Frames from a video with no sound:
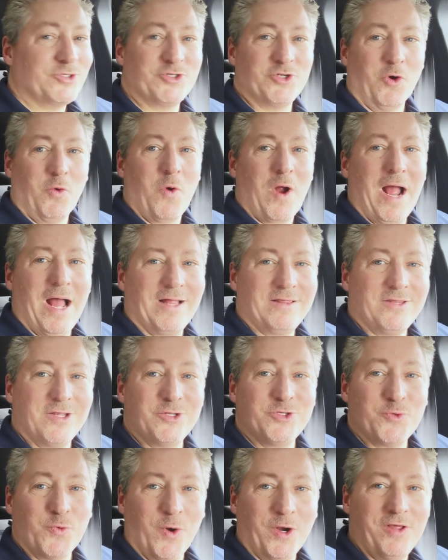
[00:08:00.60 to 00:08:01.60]
So we're at
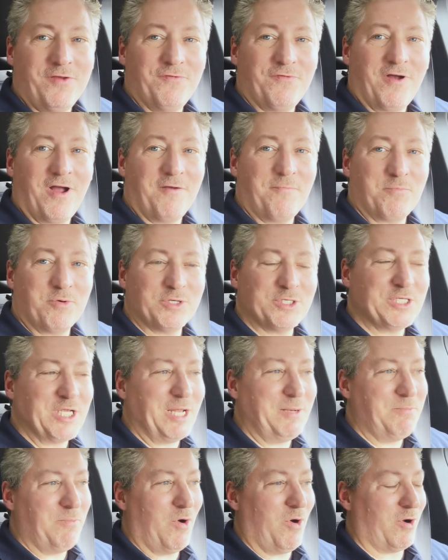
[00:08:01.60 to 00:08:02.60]
the
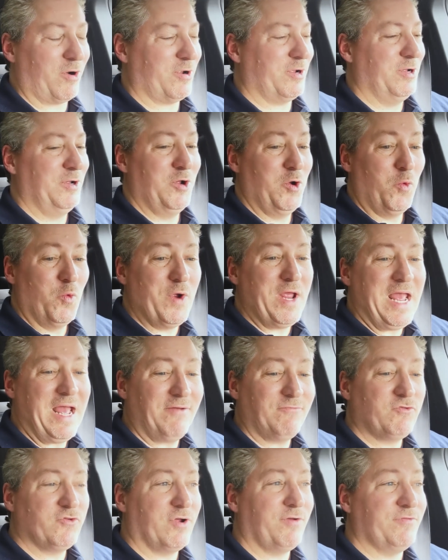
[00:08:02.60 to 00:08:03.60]
25% mark. We
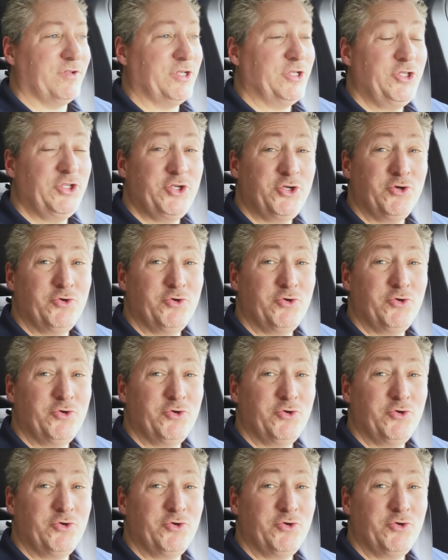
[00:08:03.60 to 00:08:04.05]
have driven